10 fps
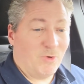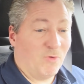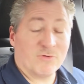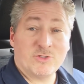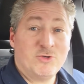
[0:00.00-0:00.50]

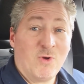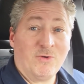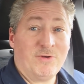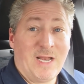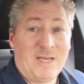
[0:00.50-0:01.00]
Over
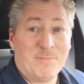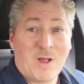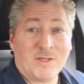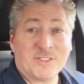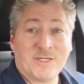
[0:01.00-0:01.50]
280
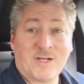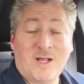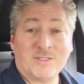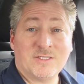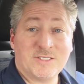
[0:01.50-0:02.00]
miles at a
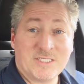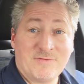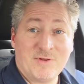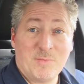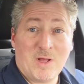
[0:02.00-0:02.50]
constant
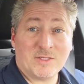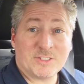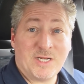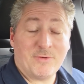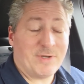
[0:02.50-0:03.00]
70
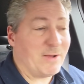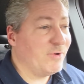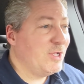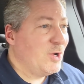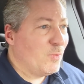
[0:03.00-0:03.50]
miles an hour.
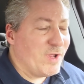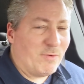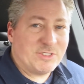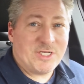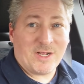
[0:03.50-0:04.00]
Now, we
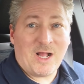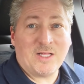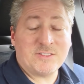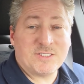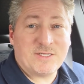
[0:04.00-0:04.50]
always say a
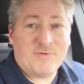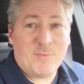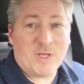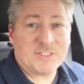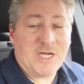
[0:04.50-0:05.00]
constant
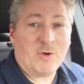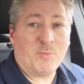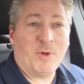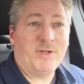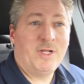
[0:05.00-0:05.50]
70 miles an
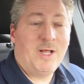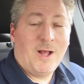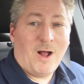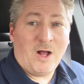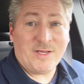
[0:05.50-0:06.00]
hour, but
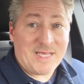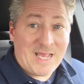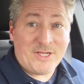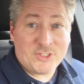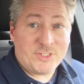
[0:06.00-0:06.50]
on
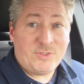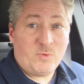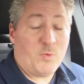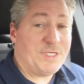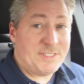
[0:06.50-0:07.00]

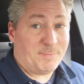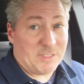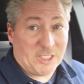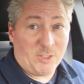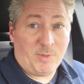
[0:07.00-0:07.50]
occasion, we dip
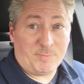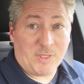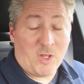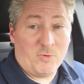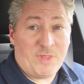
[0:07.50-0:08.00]
a little bit
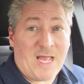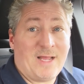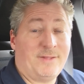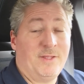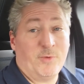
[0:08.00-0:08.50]
below
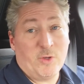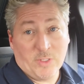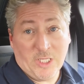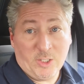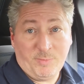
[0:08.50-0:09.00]
that, and then we
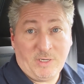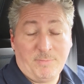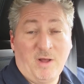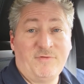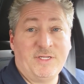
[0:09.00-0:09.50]
go a little bit
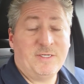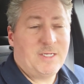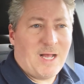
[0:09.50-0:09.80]
above it.